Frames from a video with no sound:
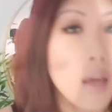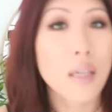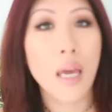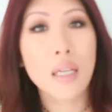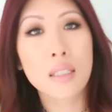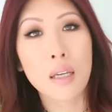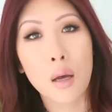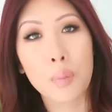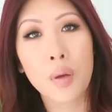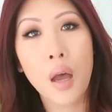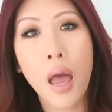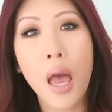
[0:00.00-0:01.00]
Next
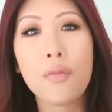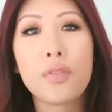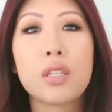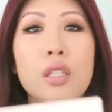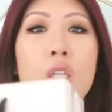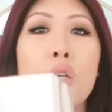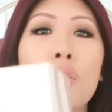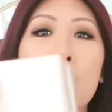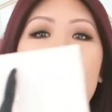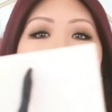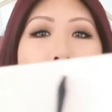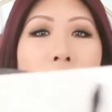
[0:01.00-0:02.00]
up, I have this cute
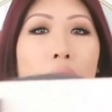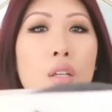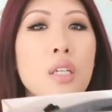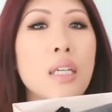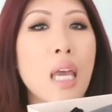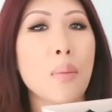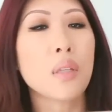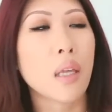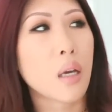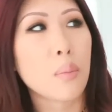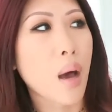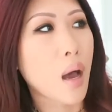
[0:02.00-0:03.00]
little package. It came in
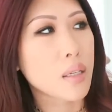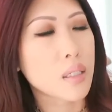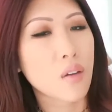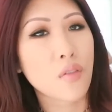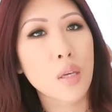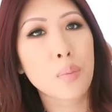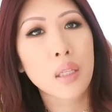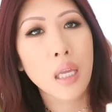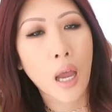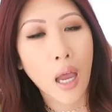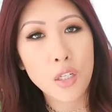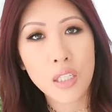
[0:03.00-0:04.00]
like a box and everything, but
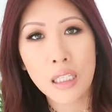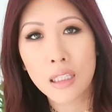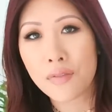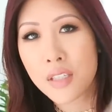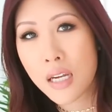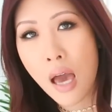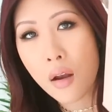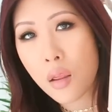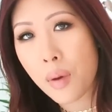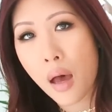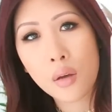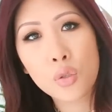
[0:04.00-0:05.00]
like I just like lifted it out of
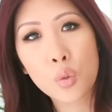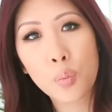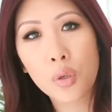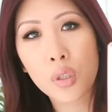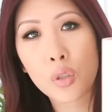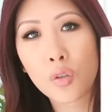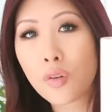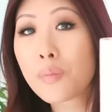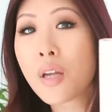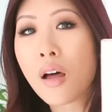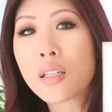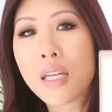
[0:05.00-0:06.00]
the box, super cute,
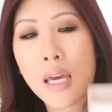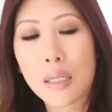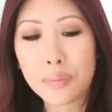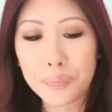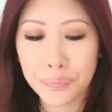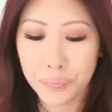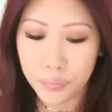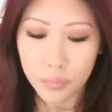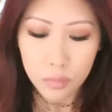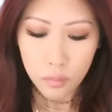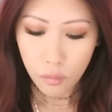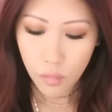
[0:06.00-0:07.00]
from Doll ten.
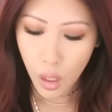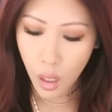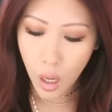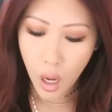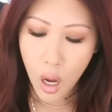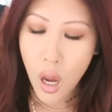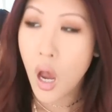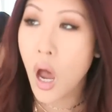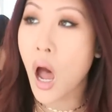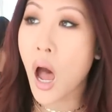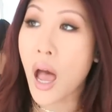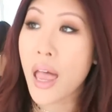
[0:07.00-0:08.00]

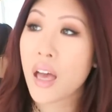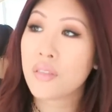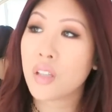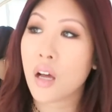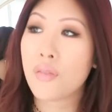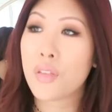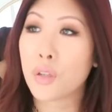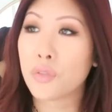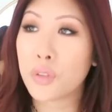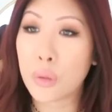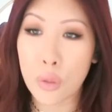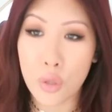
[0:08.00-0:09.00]
I have loved their
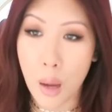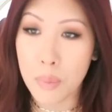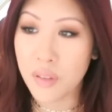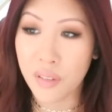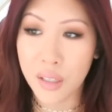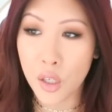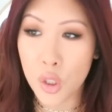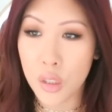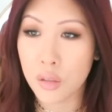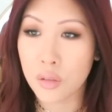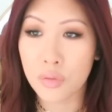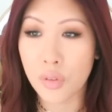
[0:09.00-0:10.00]
Fluid Drops
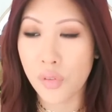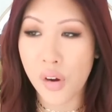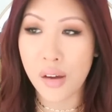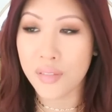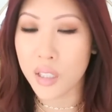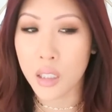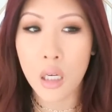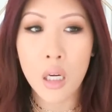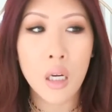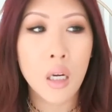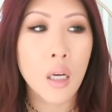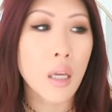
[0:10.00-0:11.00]
foundation for forever.
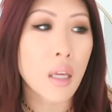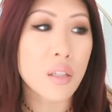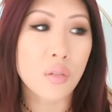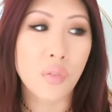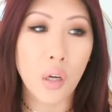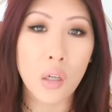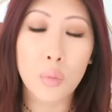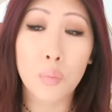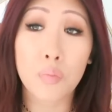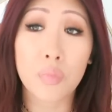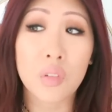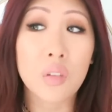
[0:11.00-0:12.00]
It's a
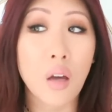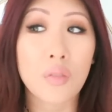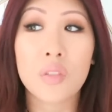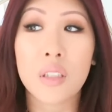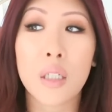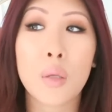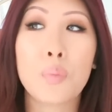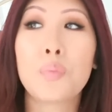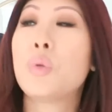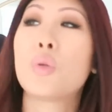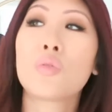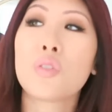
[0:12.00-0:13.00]
very lovely,
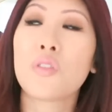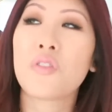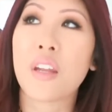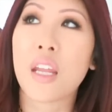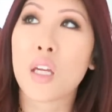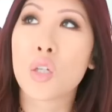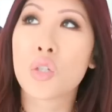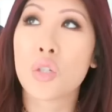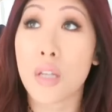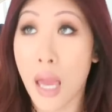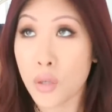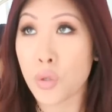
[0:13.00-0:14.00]
beautiful finish,
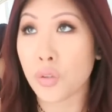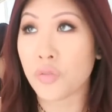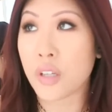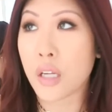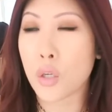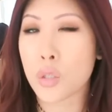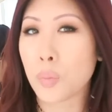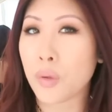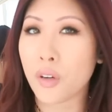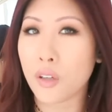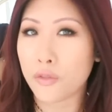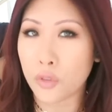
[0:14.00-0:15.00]
natural finish,
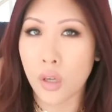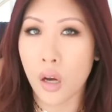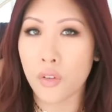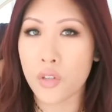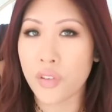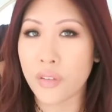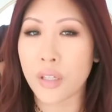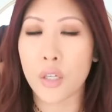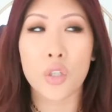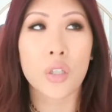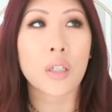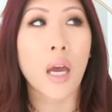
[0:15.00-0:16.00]
but very full coverage
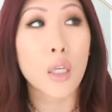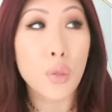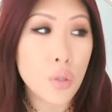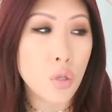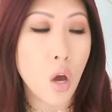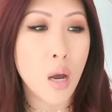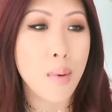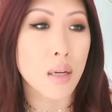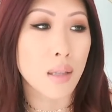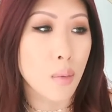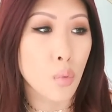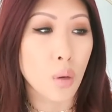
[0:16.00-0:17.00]
foundation. I used to talk about
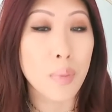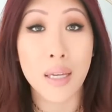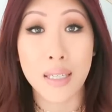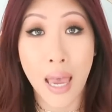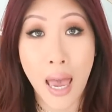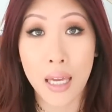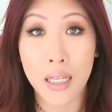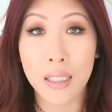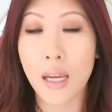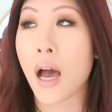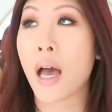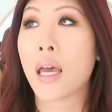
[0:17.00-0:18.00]
it a lot more because I had
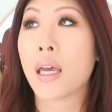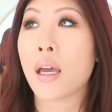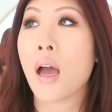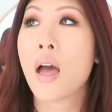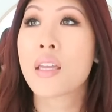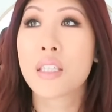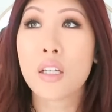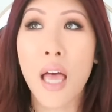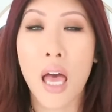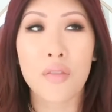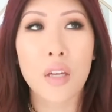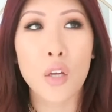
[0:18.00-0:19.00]
it. I still
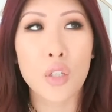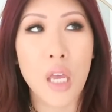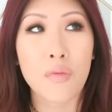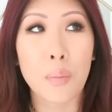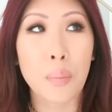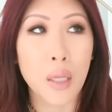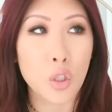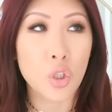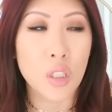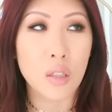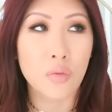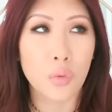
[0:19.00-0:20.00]
have it, I just haven't
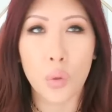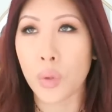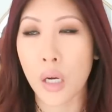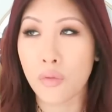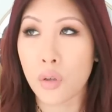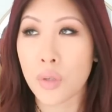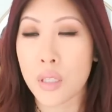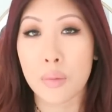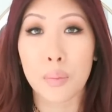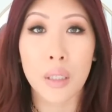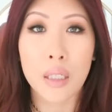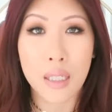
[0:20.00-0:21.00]
pitched it for whatever
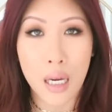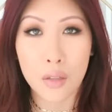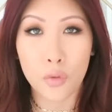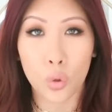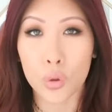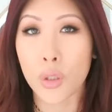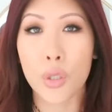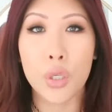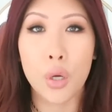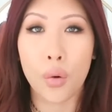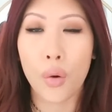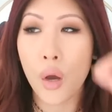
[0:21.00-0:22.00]
reason, but it's kind of older,
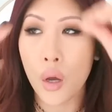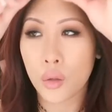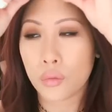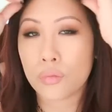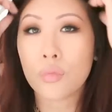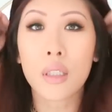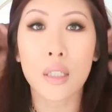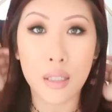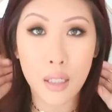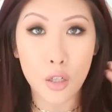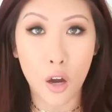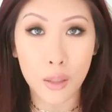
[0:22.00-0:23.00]
so it
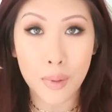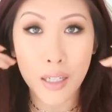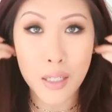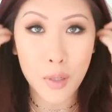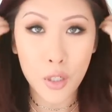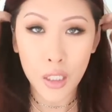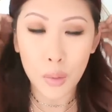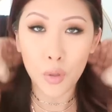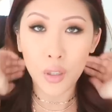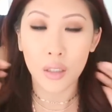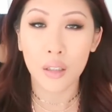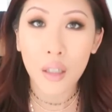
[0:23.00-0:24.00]
doesn't get talked about as much
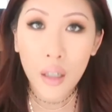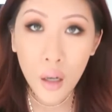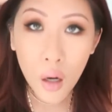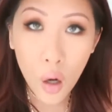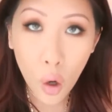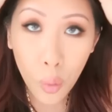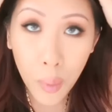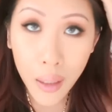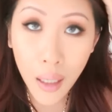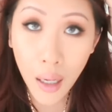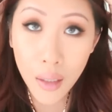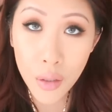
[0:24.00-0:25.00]
anymore. Oh my
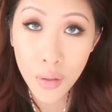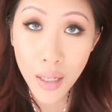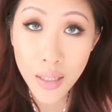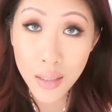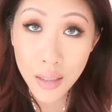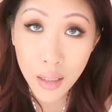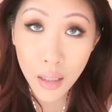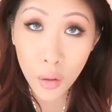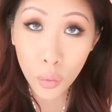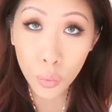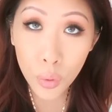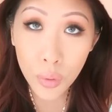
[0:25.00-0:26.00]
God, do you guys see
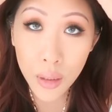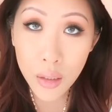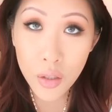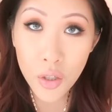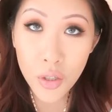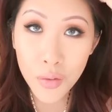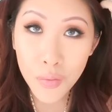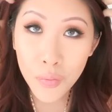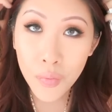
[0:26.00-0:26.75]
the rootage?